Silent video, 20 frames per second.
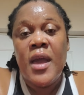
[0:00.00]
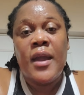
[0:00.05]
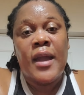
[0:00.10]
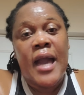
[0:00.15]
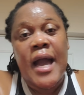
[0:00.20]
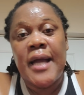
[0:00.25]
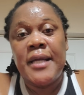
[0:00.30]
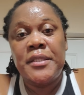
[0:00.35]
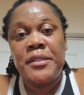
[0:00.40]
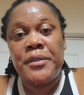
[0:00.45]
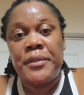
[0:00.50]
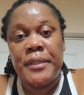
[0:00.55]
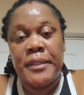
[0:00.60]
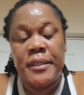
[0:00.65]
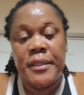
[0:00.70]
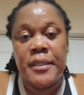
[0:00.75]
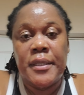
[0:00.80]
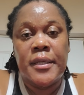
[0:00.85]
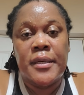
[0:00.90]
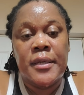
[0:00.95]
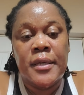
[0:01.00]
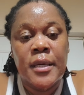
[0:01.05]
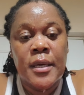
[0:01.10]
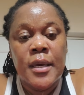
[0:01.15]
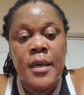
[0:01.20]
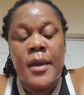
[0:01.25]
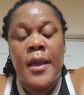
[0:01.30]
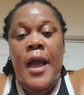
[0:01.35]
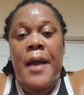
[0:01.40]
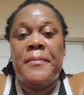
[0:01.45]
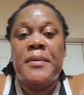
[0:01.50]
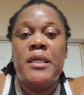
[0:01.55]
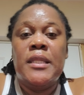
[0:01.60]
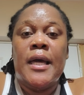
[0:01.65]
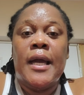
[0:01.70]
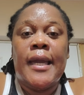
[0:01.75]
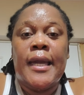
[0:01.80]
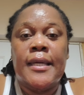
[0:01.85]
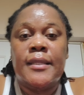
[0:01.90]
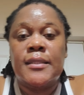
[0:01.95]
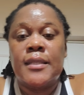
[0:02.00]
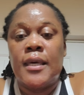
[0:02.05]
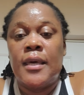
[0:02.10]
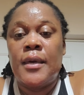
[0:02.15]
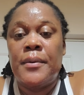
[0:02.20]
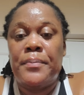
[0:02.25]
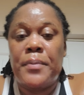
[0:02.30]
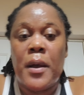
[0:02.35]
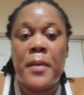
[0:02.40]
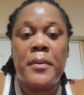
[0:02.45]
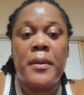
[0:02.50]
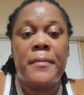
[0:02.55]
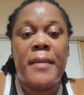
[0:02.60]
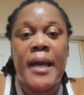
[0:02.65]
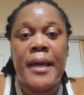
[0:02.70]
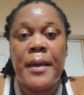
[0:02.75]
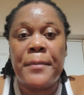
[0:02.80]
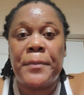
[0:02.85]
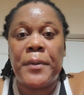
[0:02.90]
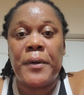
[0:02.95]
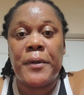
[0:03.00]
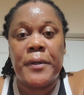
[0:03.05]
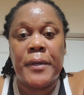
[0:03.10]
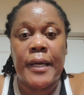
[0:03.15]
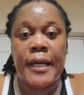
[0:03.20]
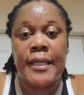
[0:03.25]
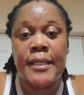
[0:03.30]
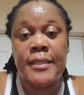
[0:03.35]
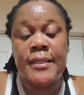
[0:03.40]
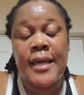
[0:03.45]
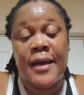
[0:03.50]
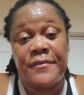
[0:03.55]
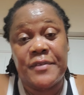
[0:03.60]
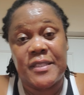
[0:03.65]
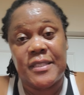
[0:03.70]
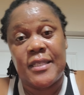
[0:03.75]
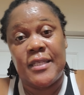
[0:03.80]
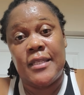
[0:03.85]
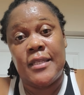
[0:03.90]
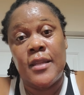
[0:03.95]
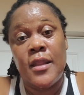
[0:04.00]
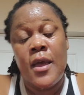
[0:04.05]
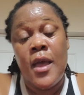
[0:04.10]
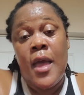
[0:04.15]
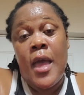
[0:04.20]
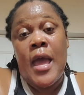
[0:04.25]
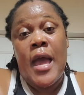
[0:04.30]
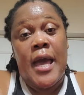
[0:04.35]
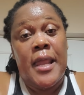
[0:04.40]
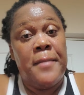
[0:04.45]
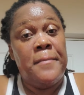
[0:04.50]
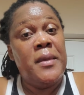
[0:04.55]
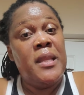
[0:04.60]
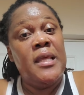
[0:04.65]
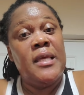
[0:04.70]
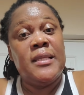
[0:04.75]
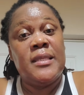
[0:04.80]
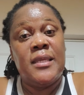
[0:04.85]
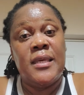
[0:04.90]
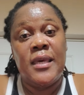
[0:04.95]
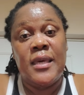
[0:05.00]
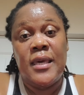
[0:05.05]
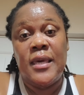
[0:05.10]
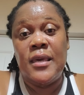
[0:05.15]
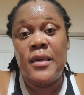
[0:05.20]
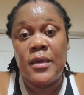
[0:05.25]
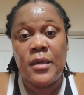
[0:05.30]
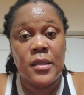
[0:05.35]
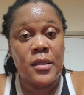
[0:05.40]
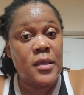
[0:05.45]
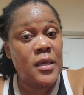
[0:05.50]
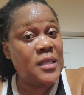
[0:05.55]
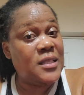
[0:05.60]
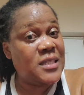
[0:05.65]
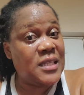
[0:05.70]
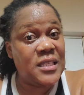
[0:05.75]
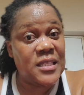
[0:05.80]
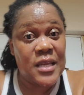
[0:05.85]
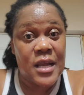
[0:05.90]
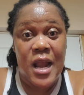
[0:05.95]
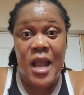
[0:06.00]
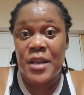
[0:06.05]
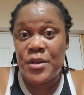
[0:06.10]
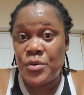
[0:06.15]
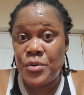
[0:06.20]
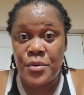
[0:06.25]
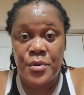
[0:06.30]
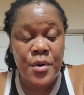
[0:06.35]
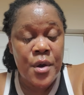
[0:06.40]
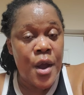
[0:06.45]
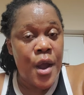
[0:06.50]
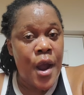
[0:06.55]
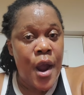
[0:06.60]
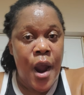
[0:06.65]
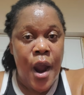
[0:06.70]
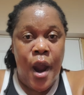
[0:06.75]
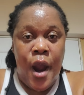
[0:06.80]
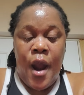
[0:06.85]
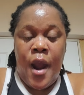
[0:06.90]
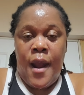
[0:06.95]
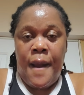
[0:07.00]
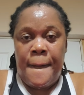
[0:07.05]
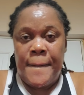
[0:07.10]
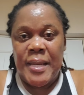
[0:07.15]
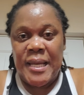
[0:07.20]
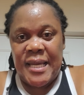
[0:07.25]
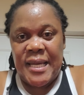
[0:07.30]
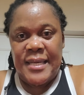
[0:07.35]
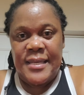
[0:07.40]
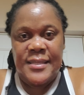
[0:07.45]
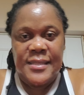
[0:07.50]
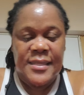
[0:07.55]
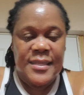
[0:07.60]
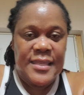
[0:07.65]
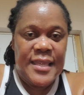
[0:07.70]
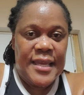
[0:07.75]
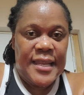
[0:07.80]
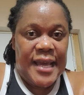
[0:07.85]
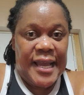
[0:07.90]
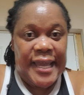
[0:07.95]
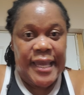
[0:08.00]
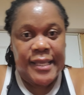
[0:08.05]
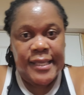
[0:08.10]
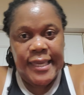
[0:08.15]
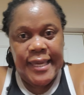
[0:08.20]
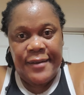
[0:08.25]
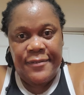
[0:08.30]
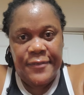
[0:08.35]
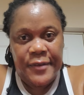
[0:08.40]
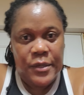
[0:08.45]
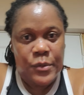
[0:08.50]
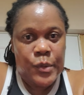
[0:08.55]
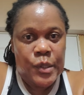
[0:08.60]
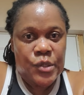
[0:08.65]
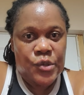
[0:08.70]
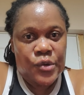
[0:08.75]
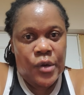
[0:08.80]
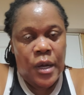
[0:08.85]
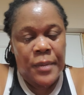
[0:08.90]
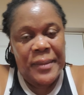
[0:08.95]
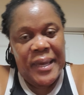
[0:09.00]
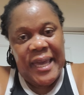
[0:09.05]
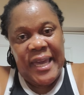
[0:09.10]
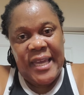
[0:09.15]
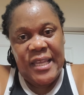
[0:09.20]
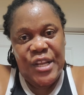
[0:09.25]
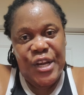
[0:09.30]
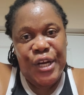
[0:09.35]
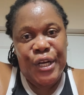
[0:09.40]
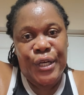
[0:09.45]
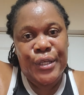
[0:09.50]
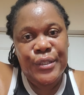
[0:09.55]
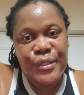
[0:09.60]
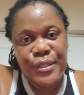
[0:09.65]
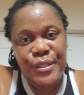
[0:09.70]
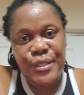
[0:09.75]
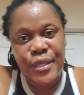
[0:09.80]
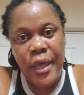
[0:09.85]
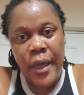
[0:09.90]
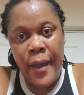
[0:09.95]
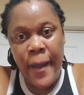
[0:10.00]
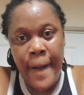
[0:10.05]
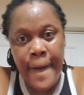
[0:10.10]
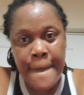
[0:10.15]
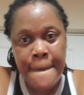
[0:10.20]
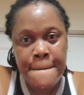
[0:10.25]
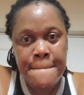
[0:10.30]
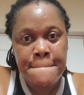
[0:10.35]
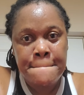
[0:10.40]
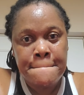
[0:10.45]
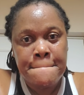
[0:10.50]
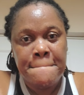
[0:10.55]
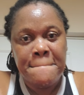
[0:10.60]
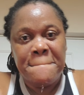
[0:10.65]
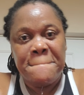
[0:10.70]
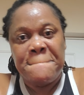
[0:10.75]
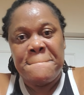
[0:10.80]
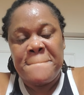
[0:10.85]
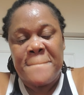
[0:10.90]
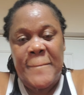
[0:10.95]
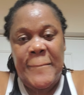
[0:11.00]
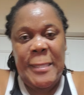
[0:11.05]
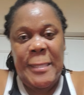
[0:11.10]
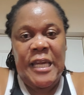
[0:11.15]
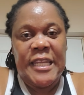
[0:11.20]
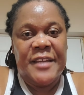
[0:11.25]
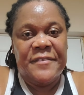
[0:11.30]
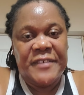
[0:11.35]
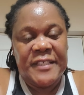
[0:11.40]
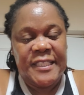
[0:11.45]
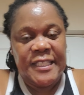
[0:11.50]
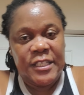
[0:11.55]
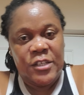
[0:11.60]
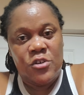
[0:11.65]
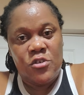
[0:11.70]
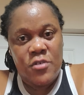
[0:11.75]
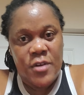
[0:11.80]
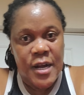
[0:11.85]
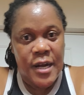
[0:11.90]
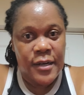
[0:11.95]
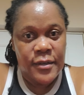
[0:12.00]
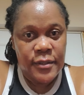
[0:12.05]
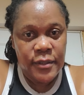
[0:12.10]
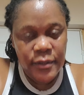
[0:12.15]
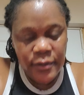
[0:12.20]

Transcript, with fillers: Can't do it. I mean, I get probably buy a product and it have a tea. And a minute it's in there, I know, because then I get caffeine withdrawal, my head hurts, and everything go wrong.